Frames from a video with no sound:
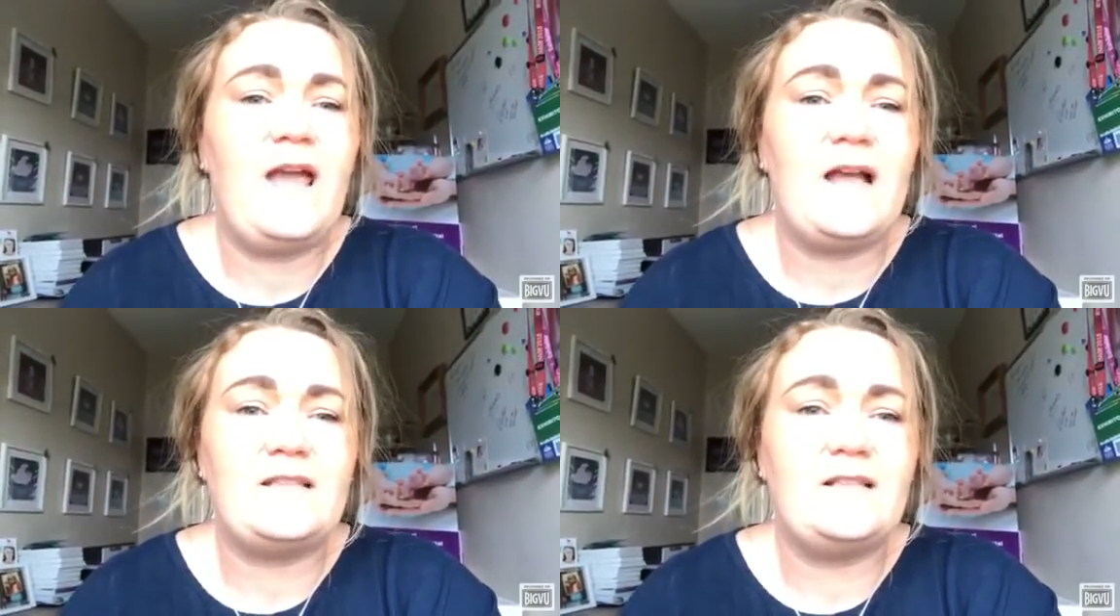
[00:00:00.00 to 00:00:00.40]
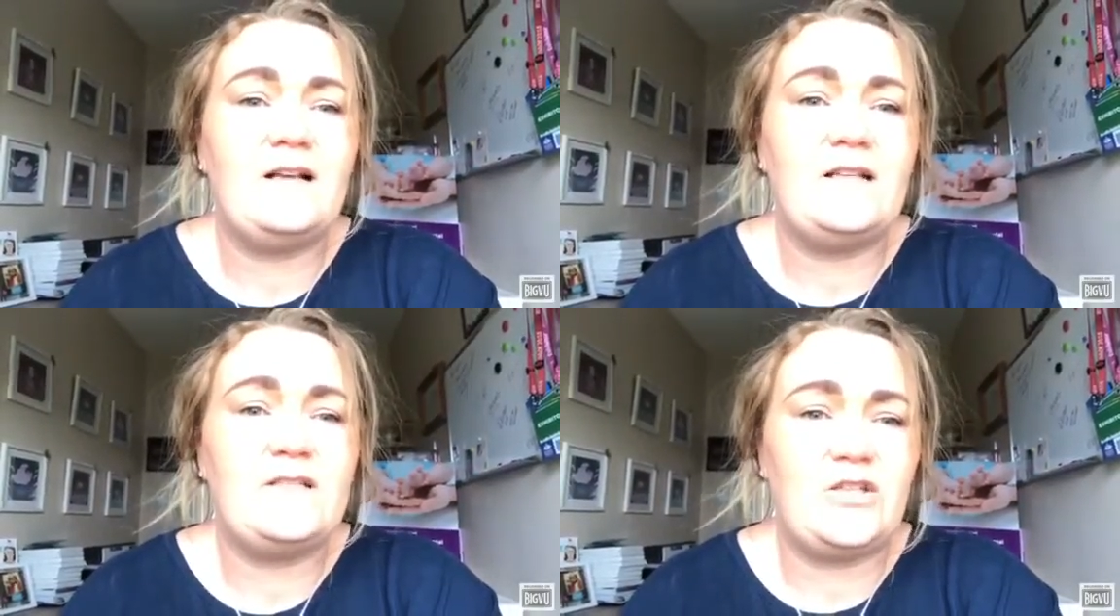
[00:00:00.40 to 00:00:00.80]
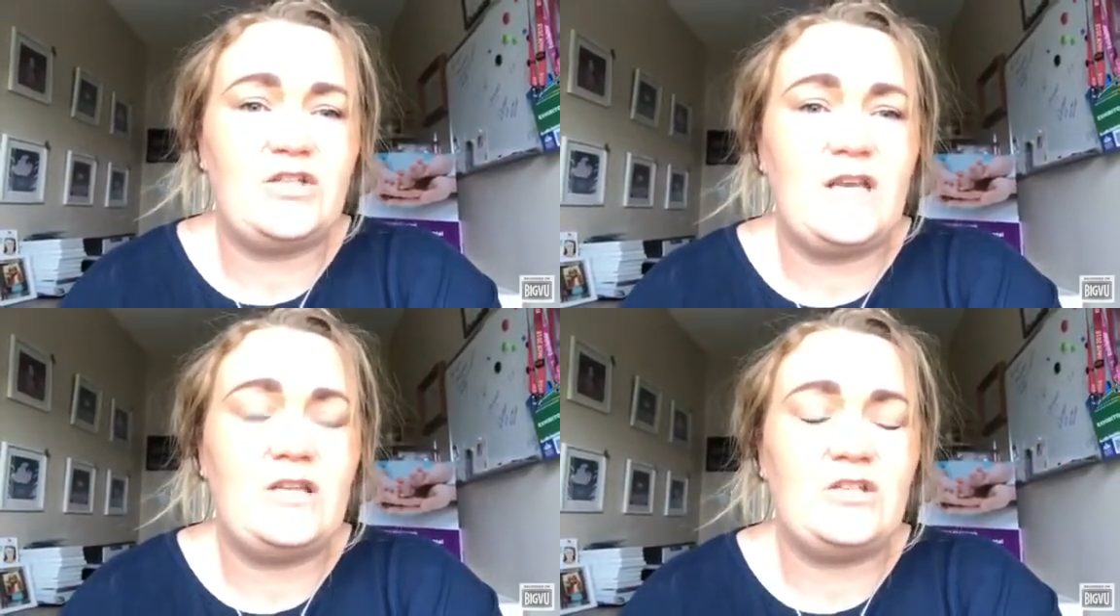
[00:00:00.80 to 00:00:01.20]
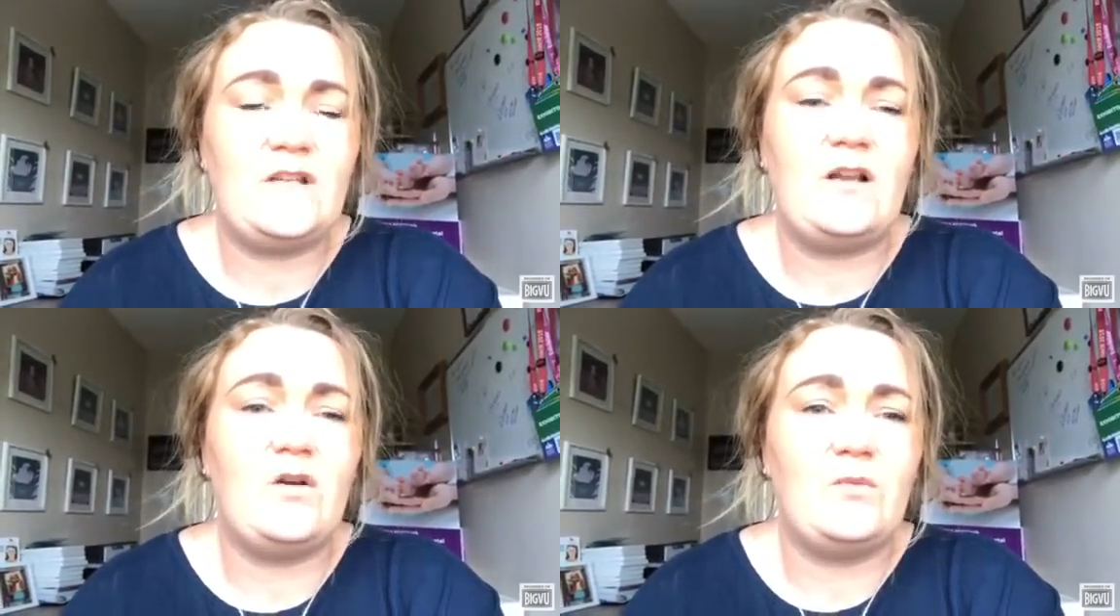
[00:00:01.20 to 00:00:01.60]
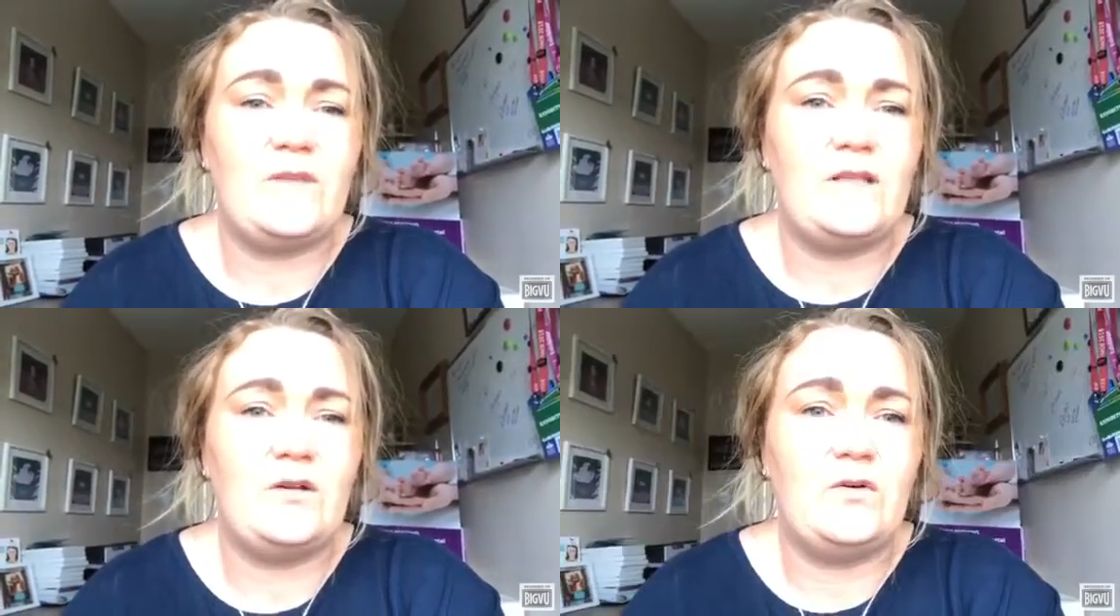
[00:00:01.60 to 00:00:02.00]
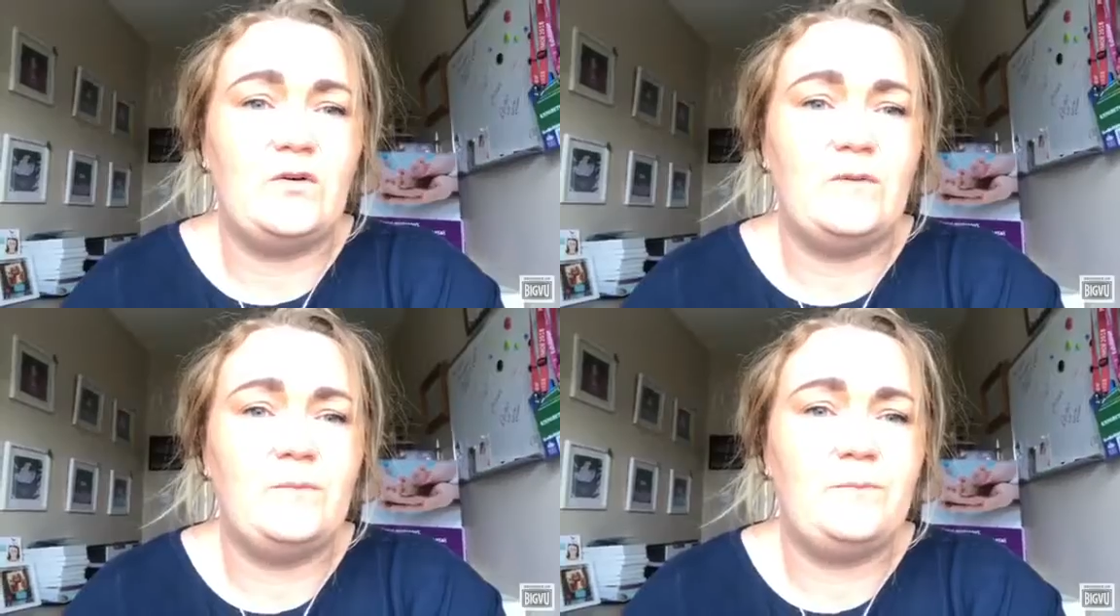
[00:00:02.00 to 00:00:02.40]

Has the culture changed along with the law?